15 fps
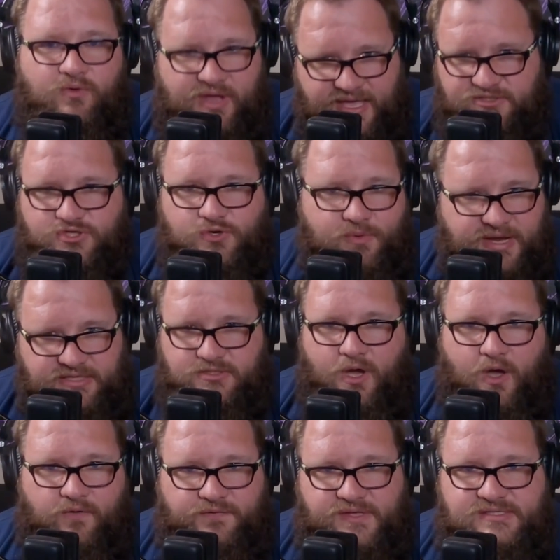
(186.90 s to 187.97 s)
iterate
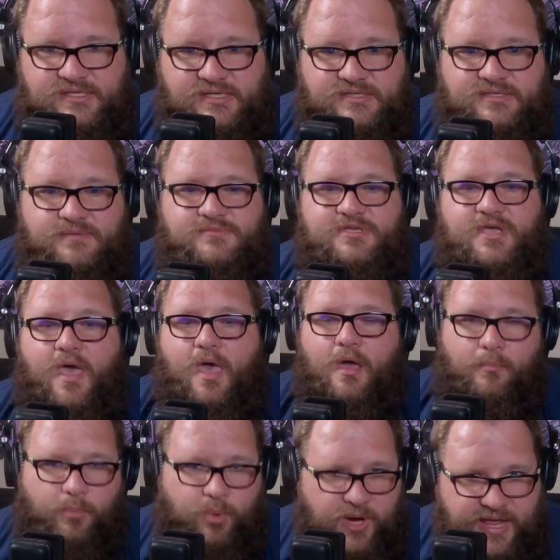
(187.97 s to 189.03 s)
on these systems,
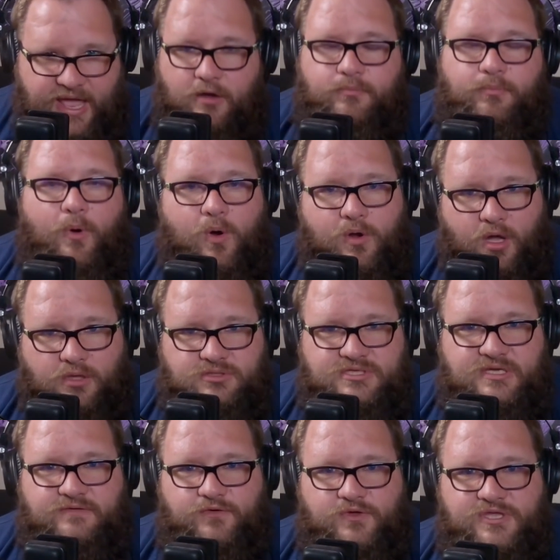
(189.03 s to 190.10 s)
bring out more
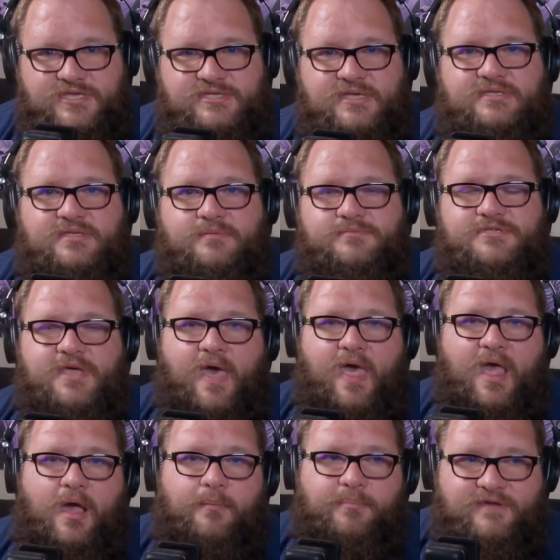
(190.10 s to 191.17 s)
content for these systems.
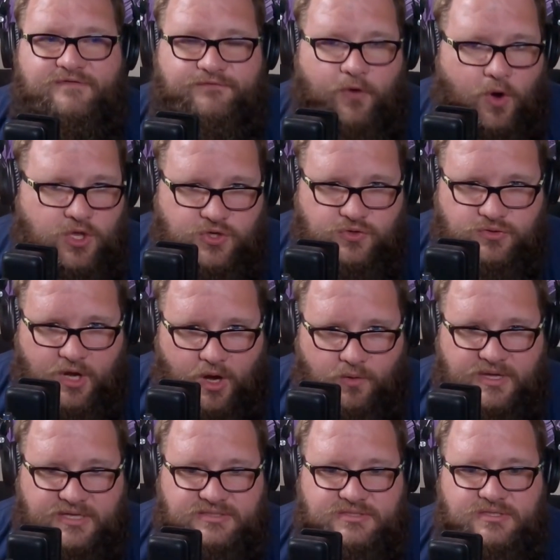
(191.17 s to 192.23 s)
Before you know
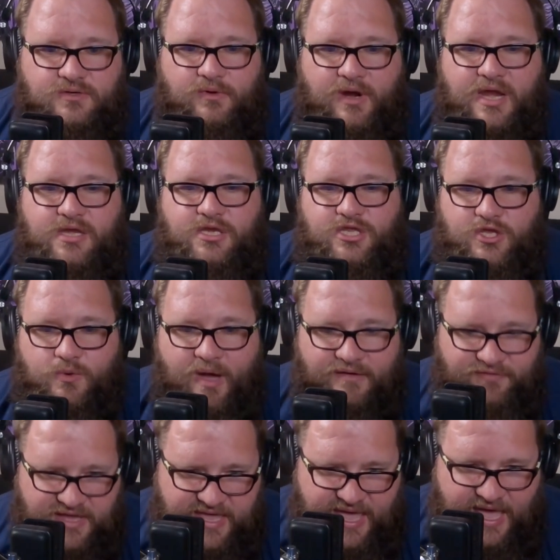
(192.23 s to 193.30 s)
it, right, you have
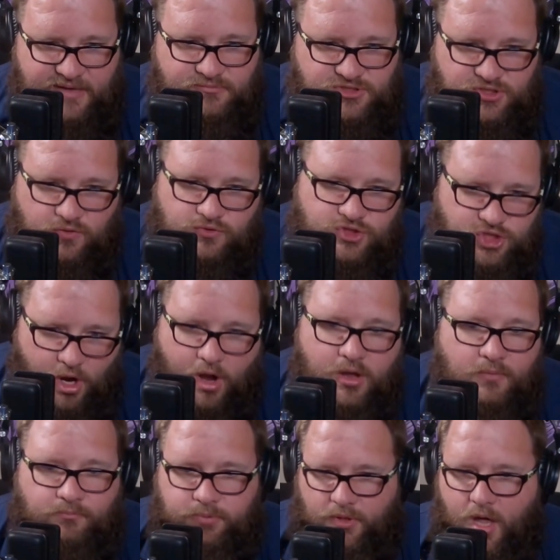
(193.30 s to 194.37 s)
a game so chock
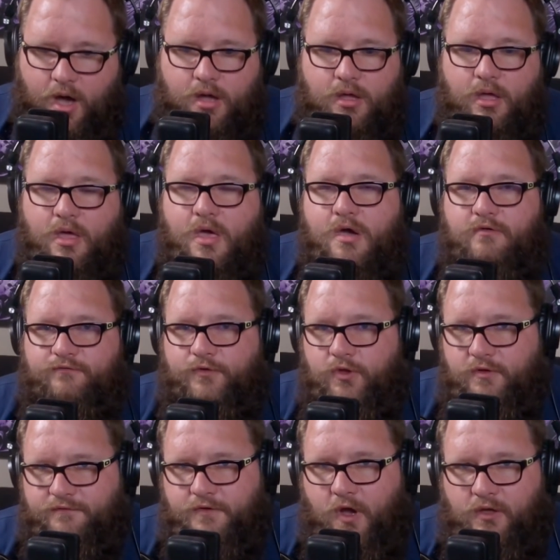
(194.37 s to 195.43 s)
and block full
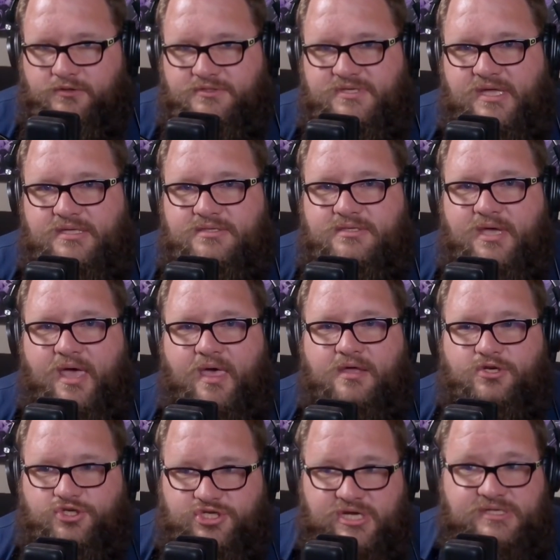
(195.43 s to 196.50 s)
of content
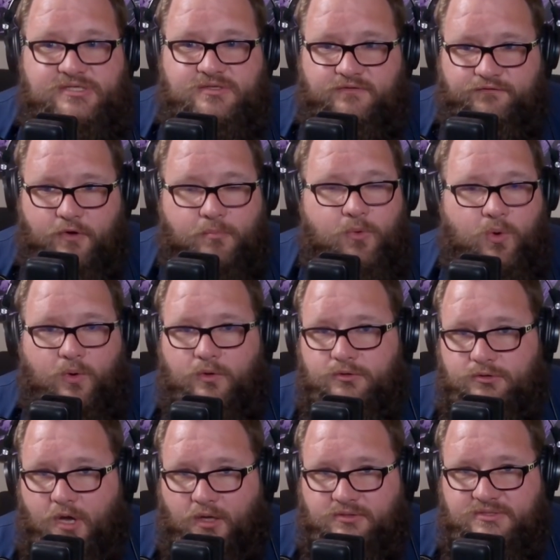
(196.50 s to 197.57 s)
just from
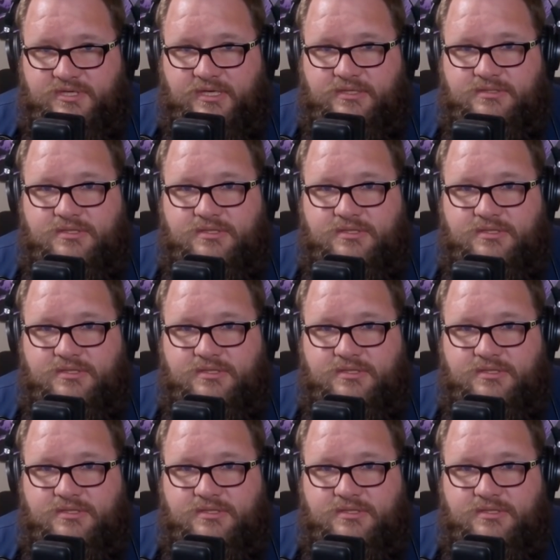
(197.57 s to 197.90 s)
old content.